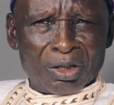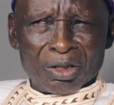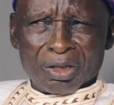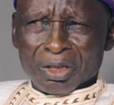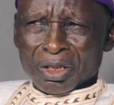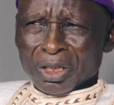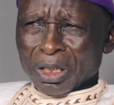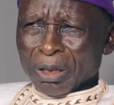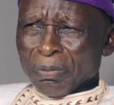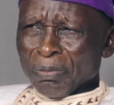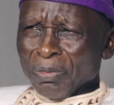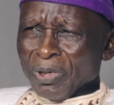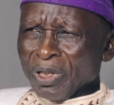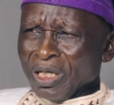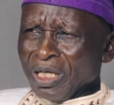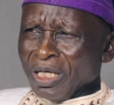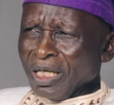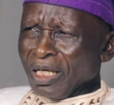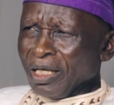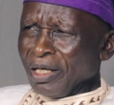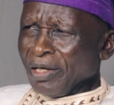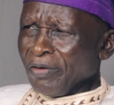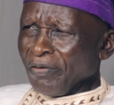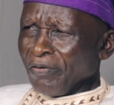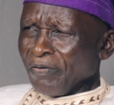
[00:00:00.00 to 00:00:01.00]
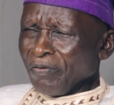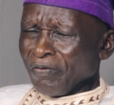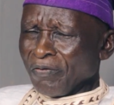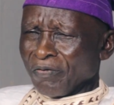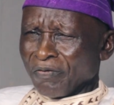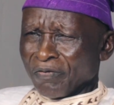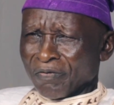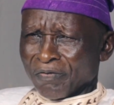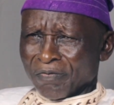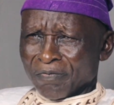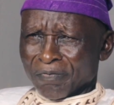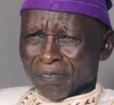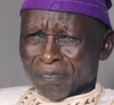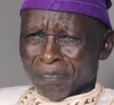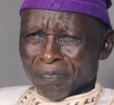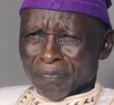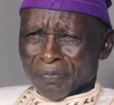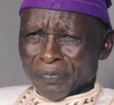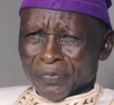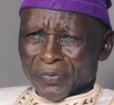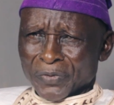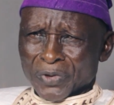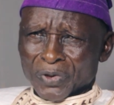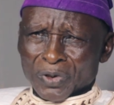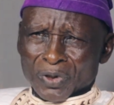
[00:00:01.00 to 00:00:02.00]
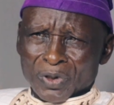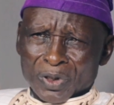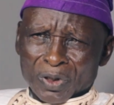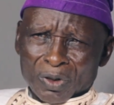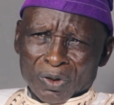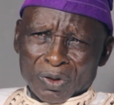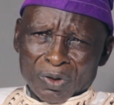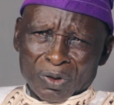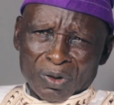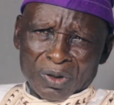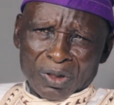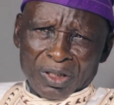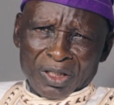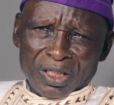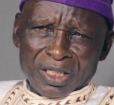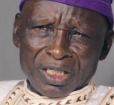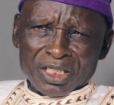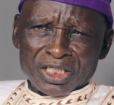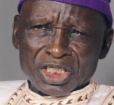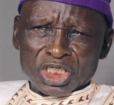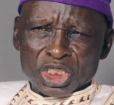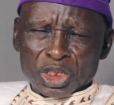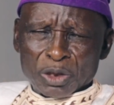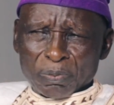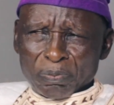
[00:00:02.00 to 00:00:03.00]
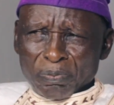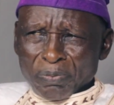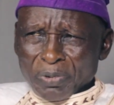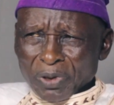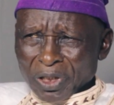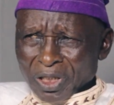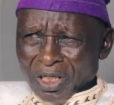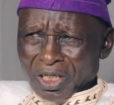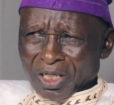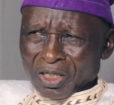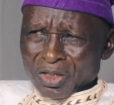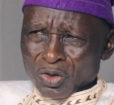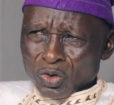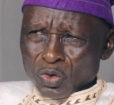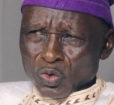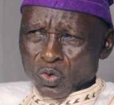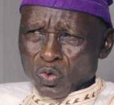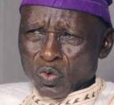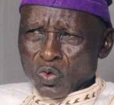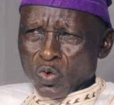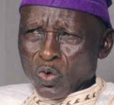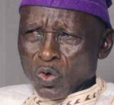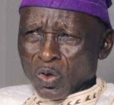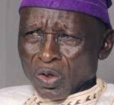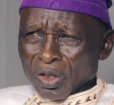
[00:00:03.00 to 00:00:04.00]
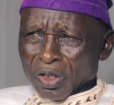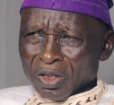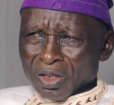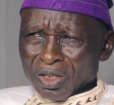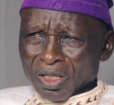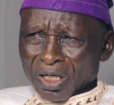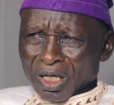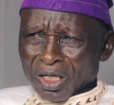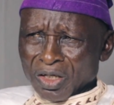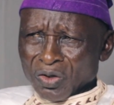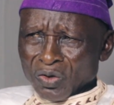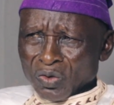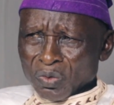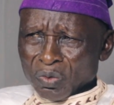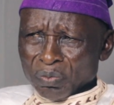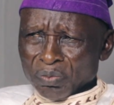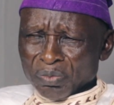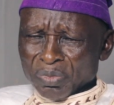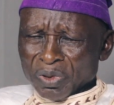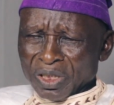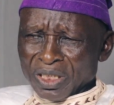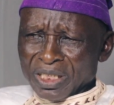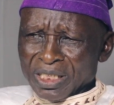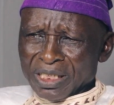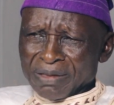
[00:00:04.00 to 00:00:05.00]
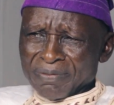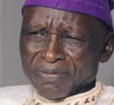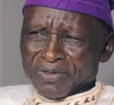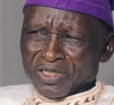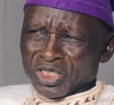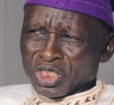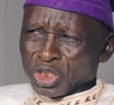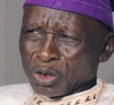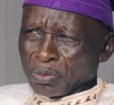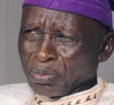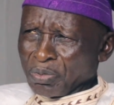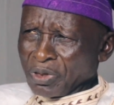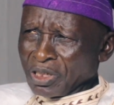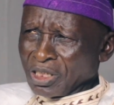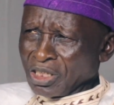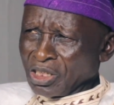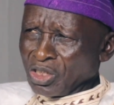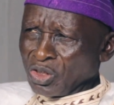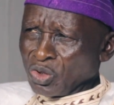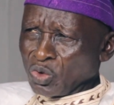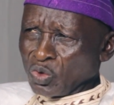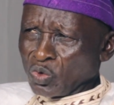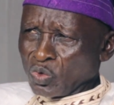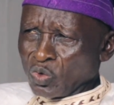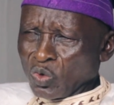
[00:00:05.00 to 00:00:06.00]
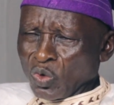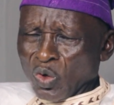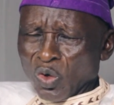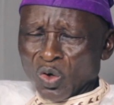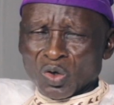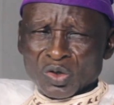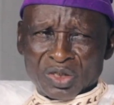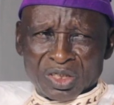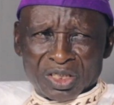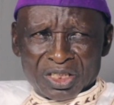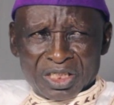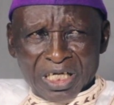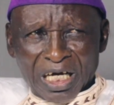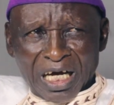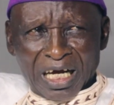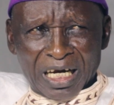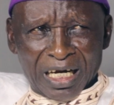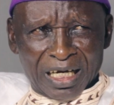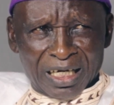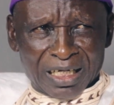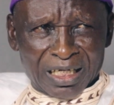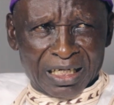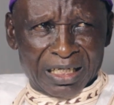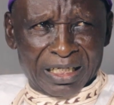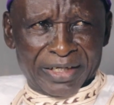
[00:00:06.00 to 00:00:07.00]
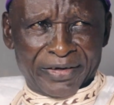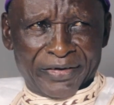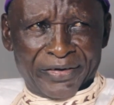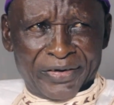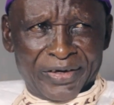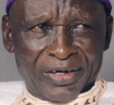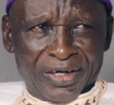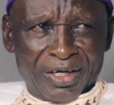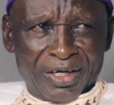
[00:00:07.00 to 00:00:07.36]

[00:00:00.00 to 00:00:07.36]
They believe in speaking to God. They do not believe in speaking to God directly.